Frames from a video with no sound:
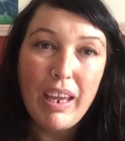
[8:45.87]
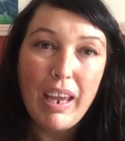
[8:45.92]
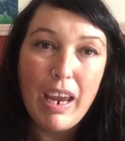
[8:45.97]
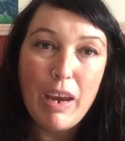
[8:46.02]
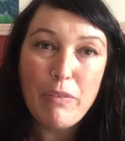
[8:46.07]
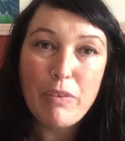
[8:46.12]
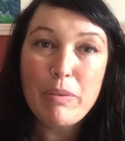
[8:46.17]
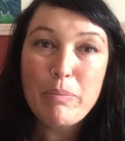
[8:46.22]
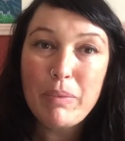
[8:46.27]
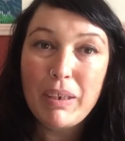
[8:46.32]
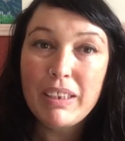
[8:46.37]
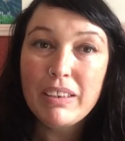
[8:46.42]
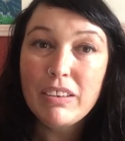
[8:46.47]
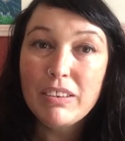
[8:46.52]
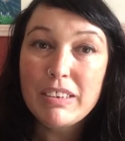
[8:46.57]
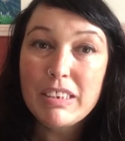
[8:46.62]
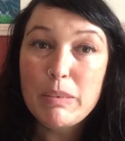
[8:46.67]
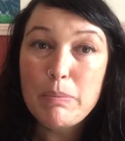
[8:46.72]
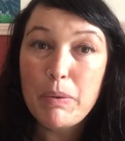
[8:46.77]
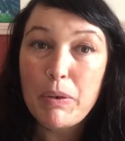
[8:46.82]
Every month
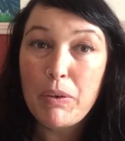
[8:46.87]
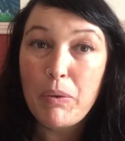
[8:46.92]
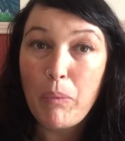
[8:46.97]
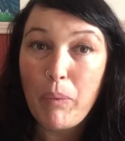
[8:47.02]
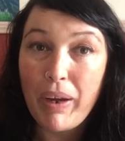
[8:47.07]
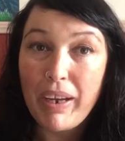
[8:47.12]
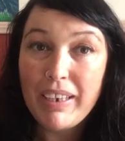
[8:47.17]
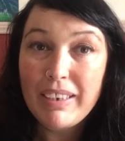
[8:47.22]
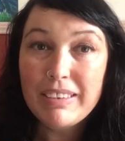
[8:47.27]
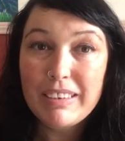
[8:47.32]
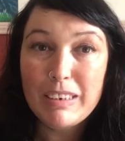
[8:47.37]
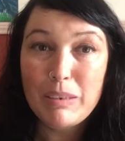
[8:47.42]
on Spirit Wakes,